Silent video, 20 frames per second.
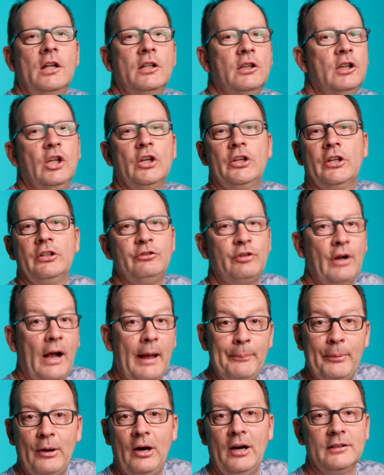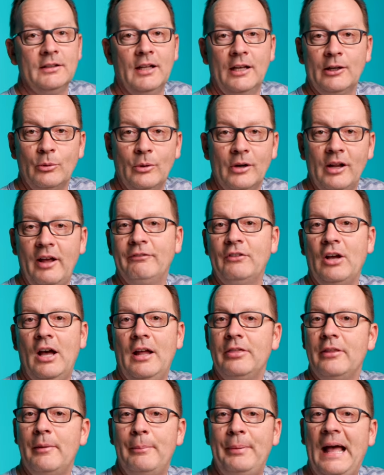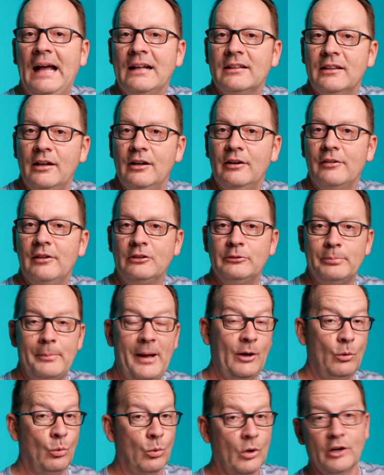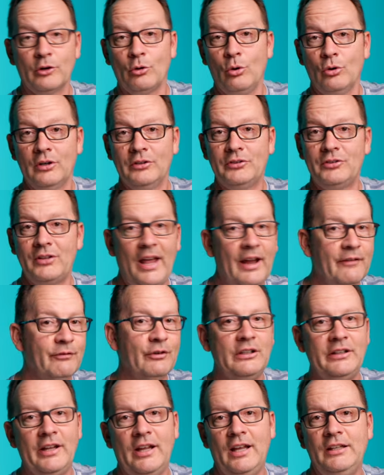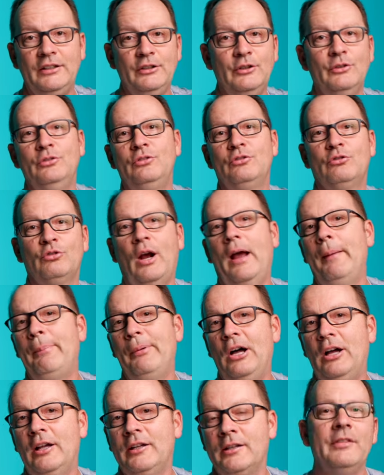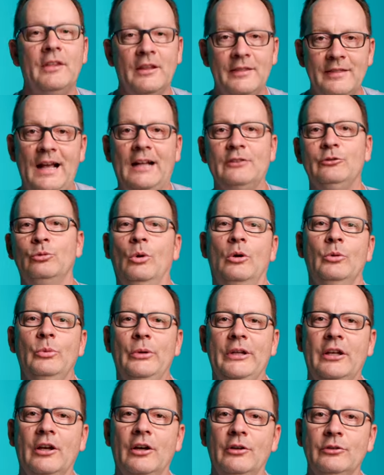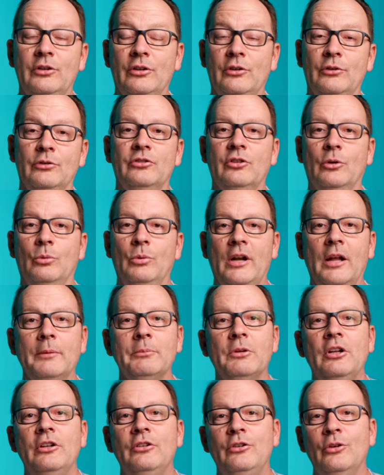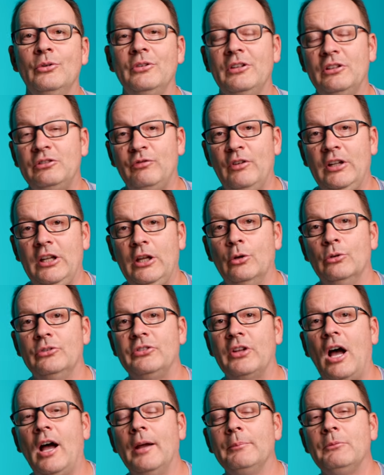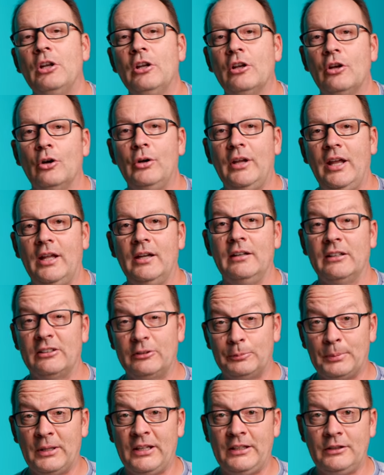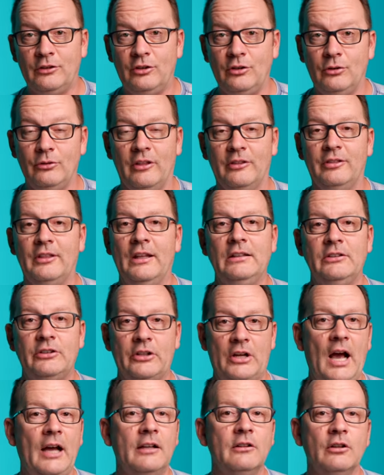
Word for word: looking tripod like what I've got in the back there that's my workhorse everyday use tripod, then that's what we go to. So what I'm gonna do in this video is I'm gonna go ahead and explain to you the things that I